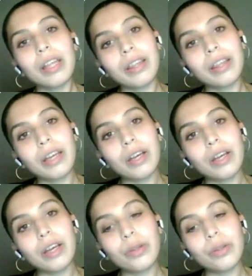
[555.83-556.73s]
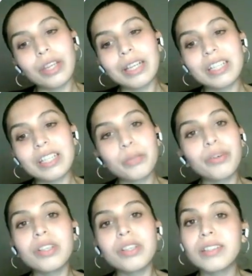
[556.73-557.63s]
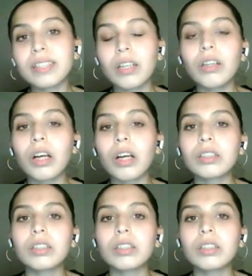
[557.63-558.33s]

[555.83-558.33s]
they can experience a lot